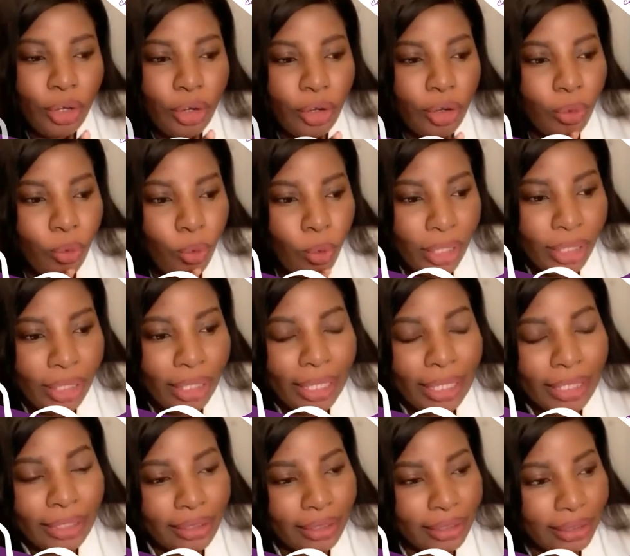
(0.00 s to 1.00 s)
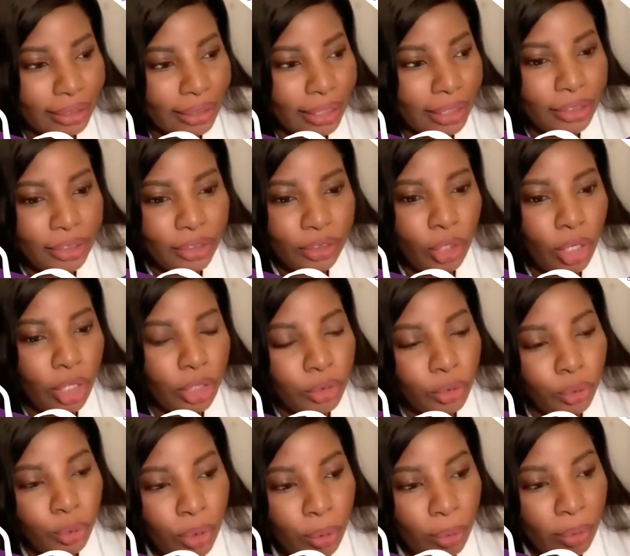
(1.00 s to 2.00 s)
what I like to say to other
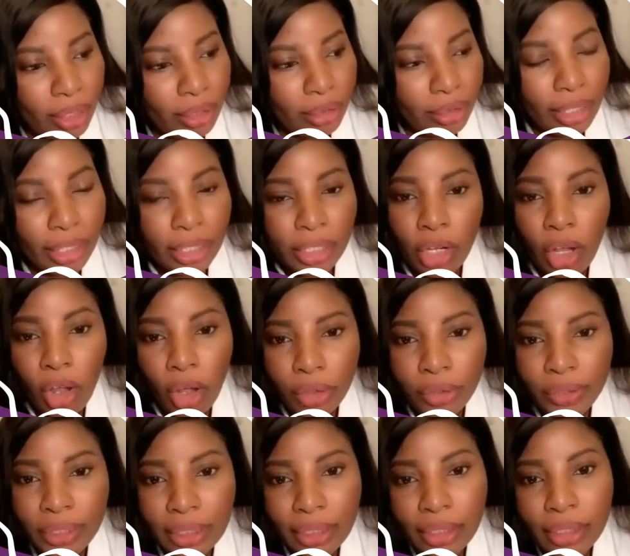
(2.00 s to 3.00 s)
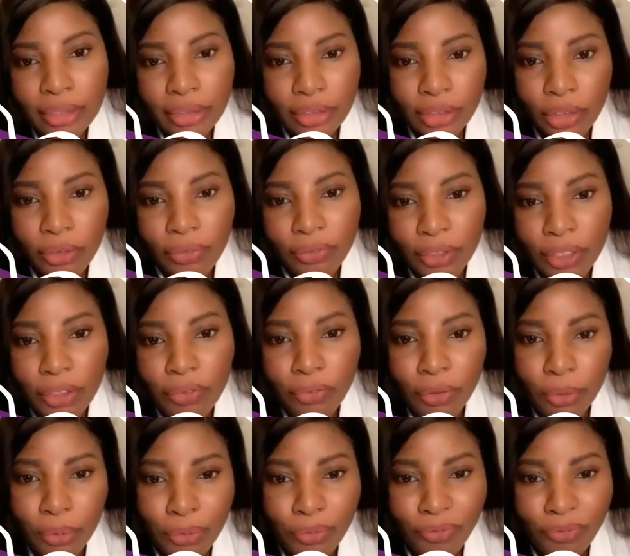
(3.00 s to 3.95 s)
women that are currently suffering from